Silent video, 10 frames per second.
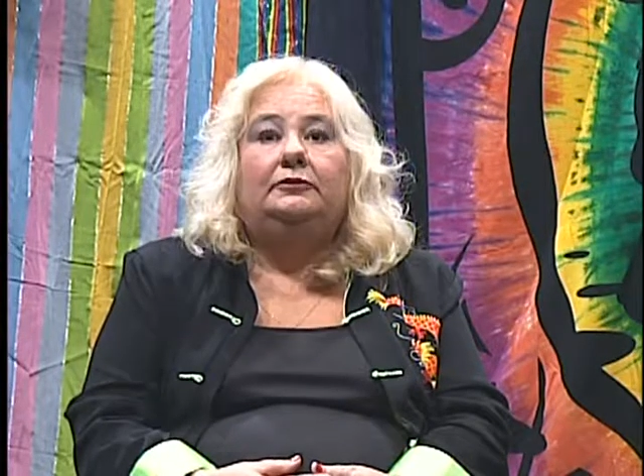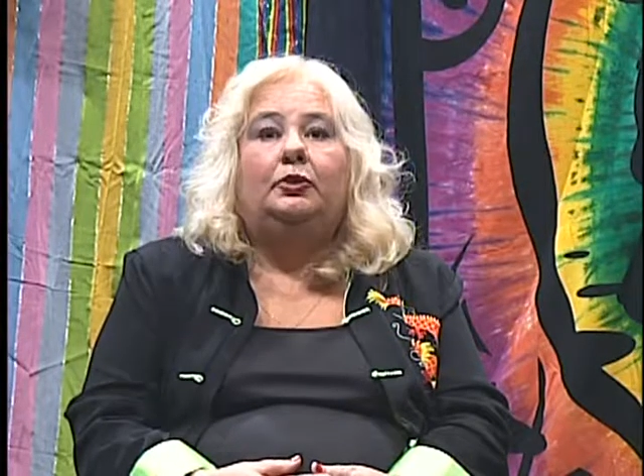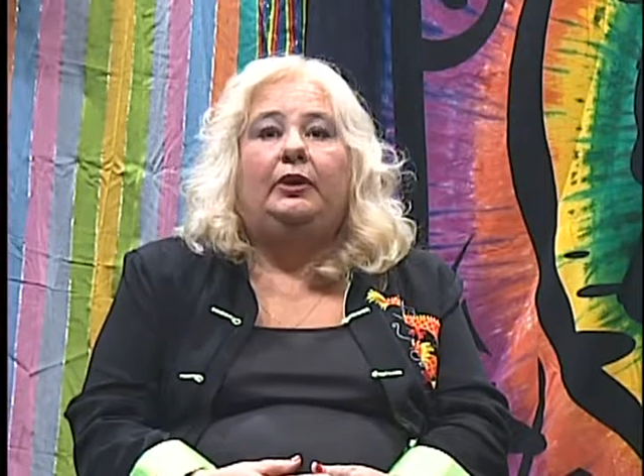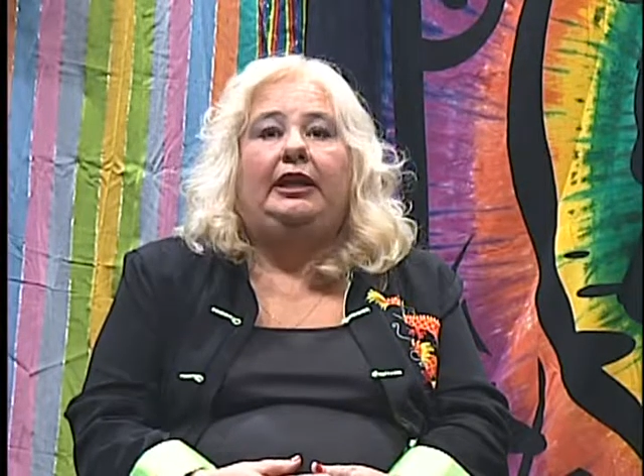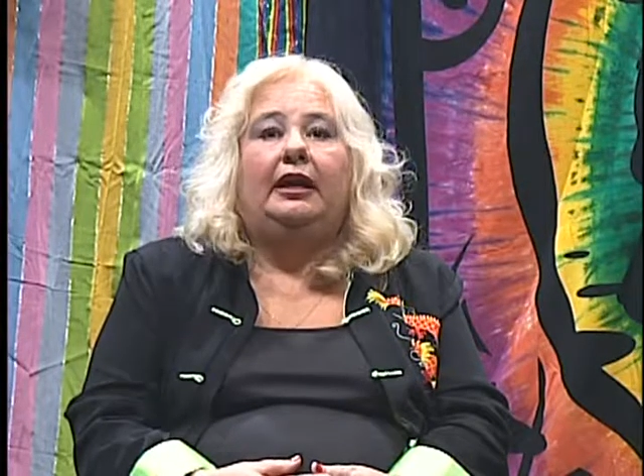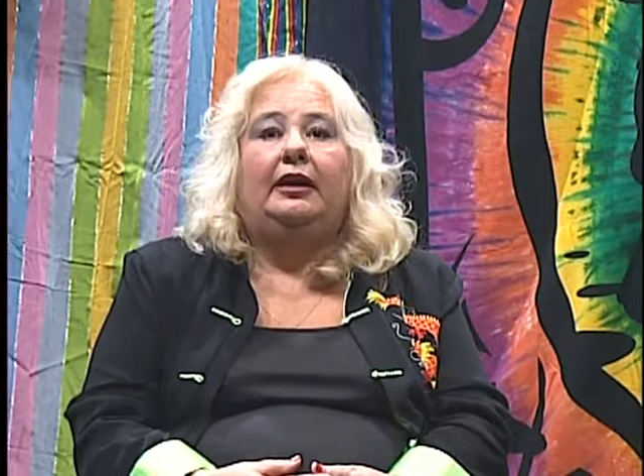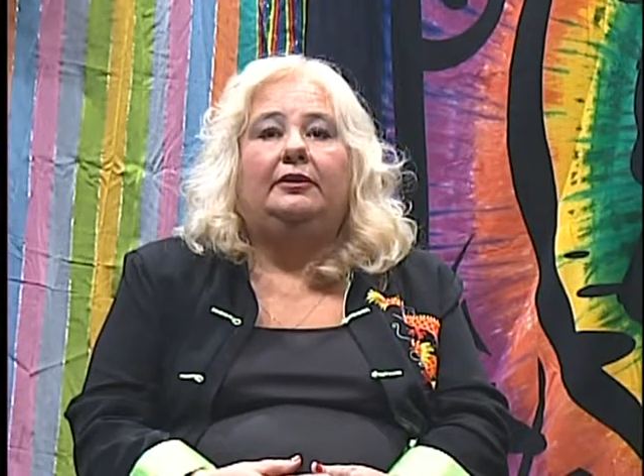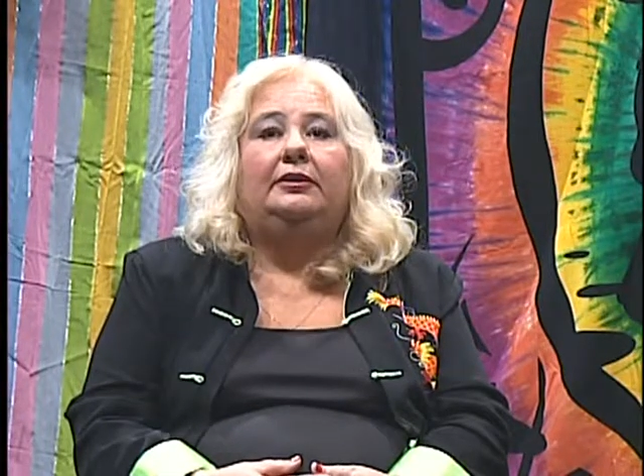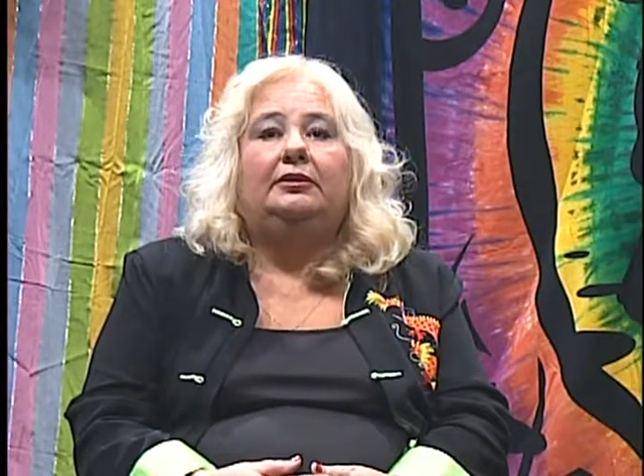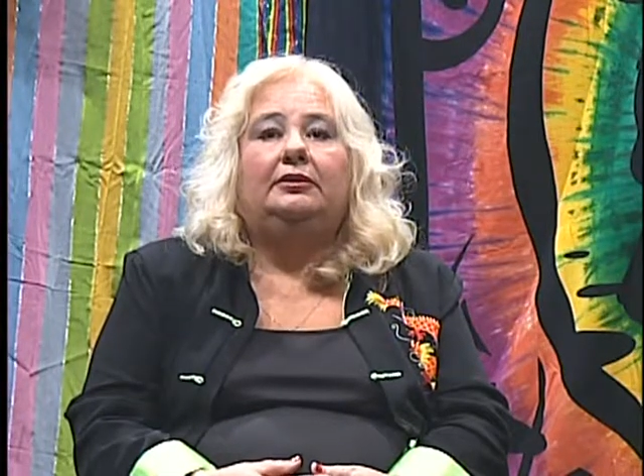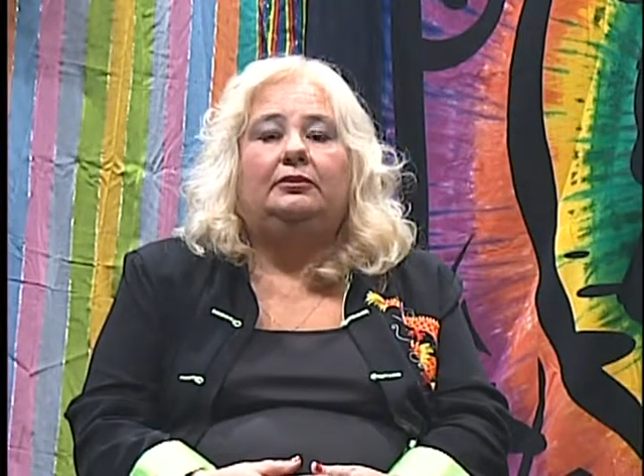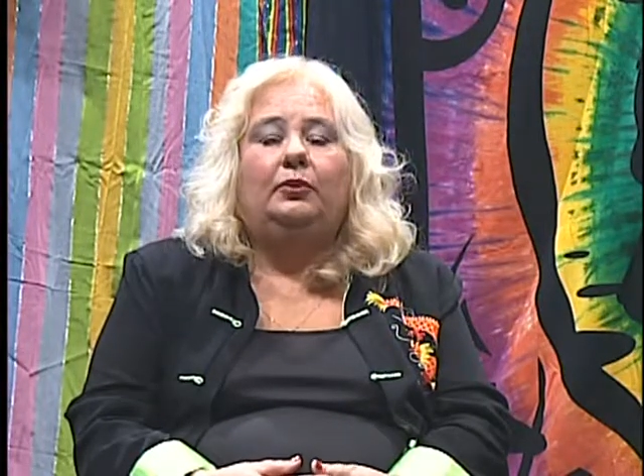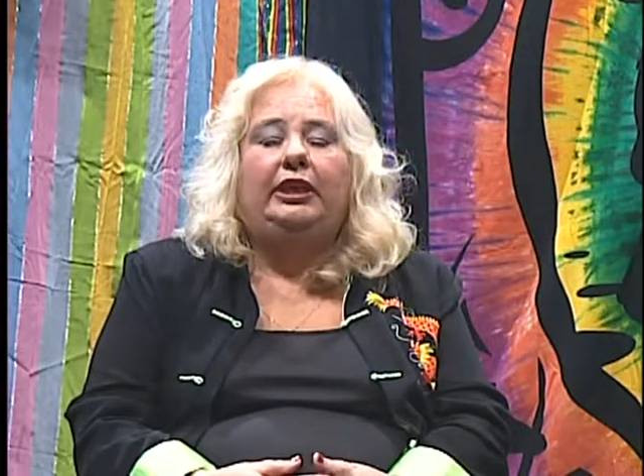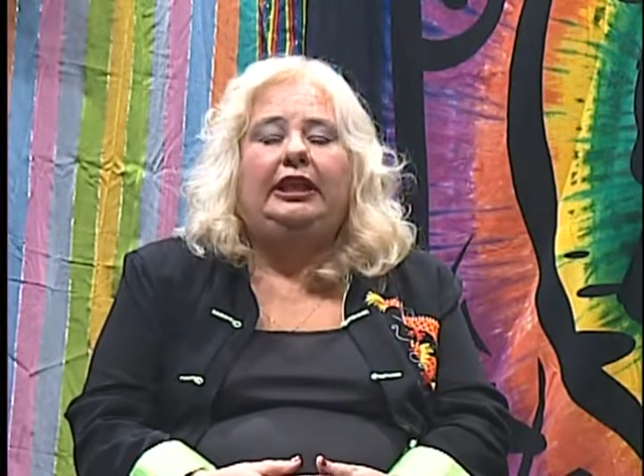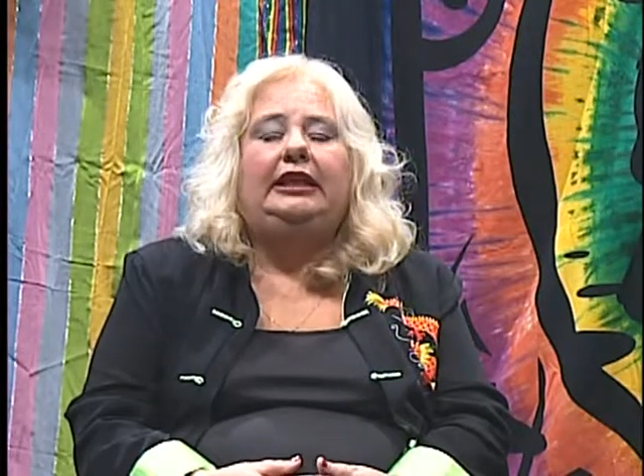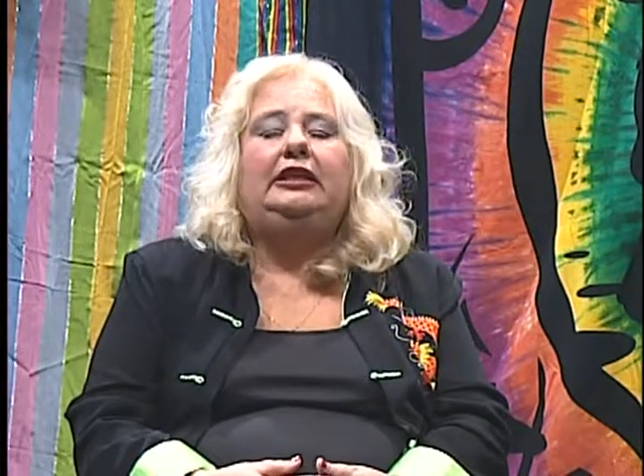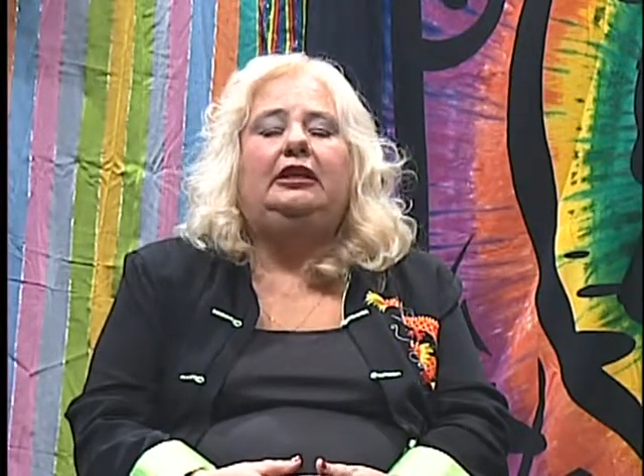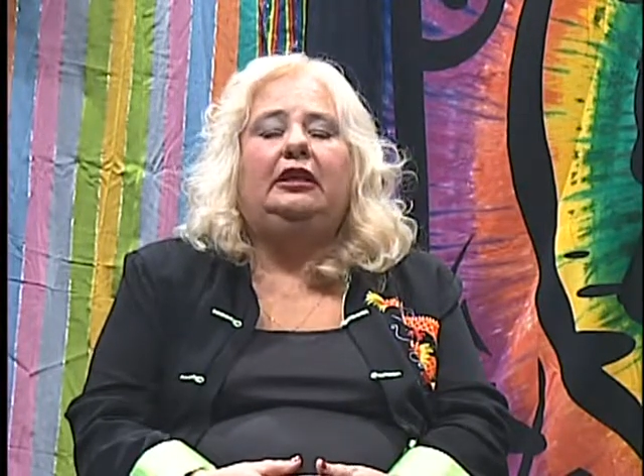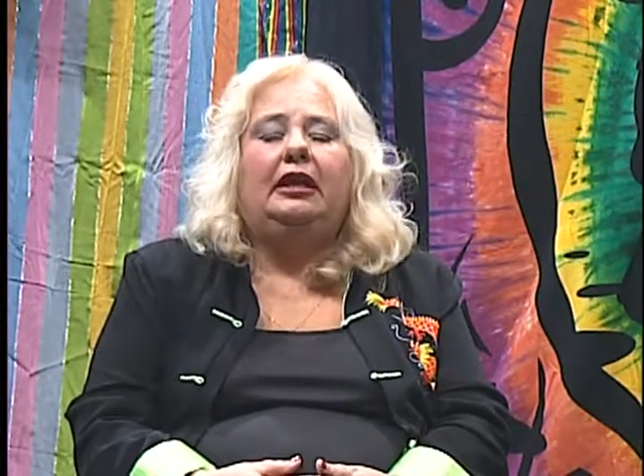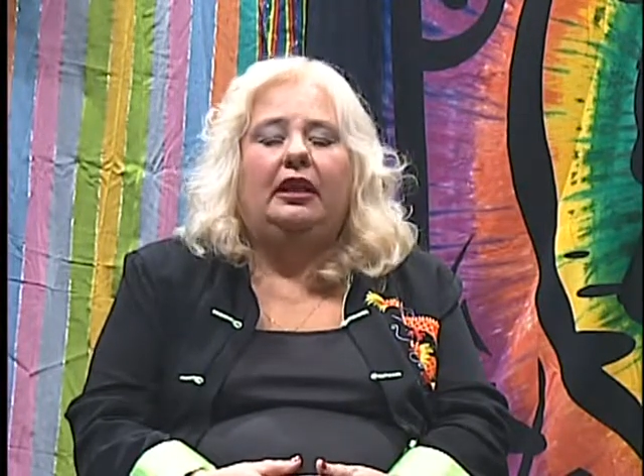We
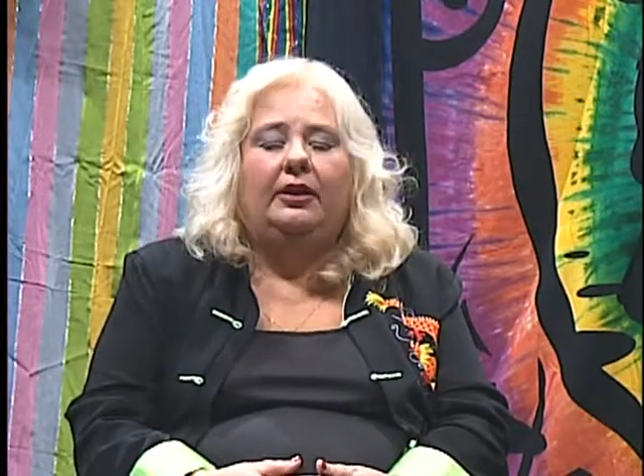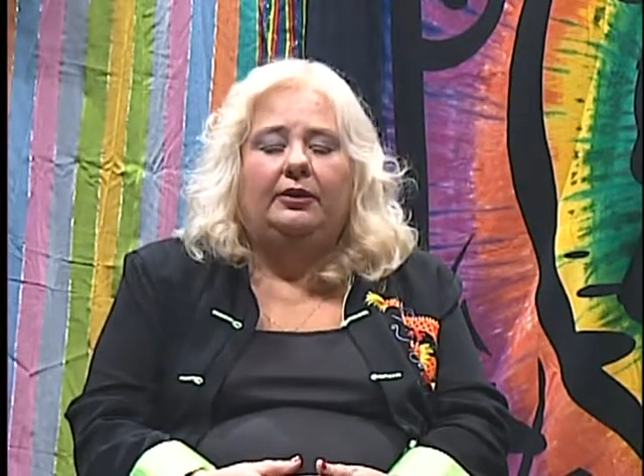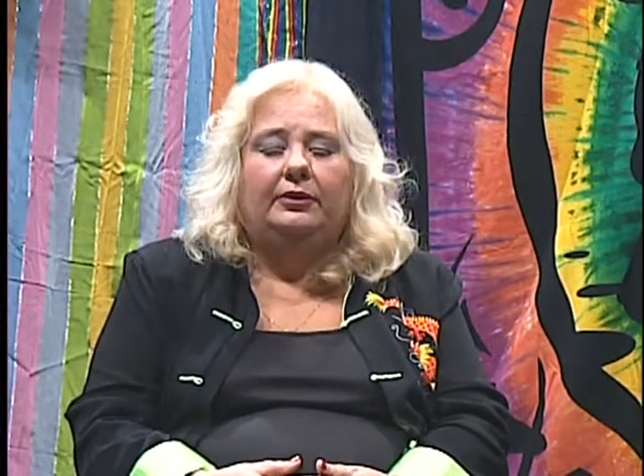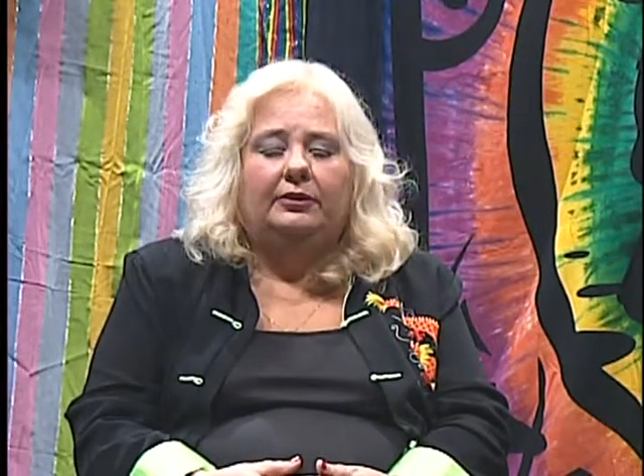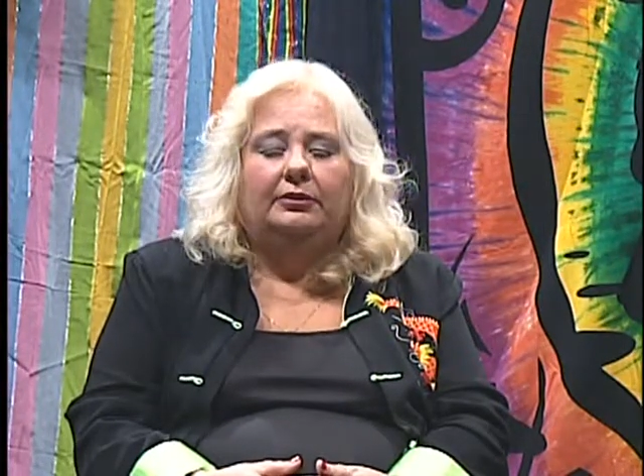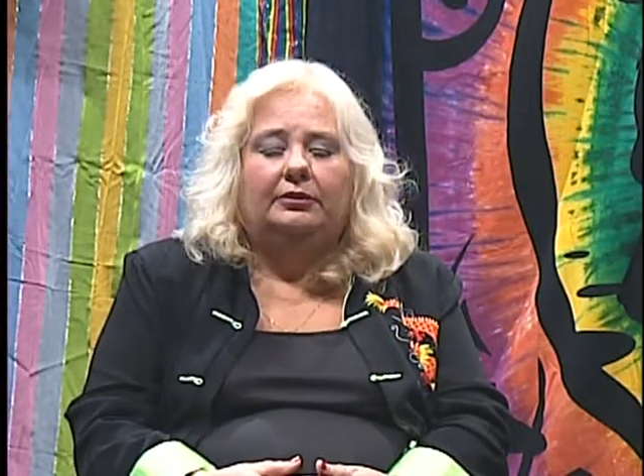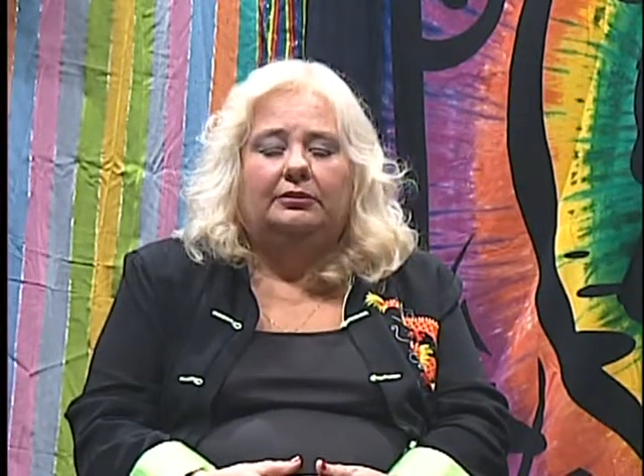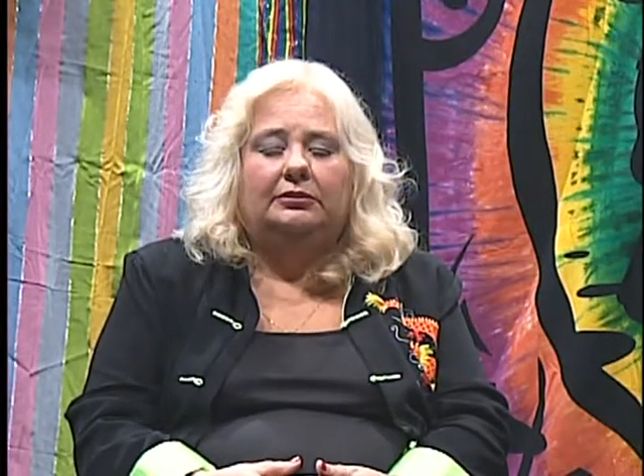know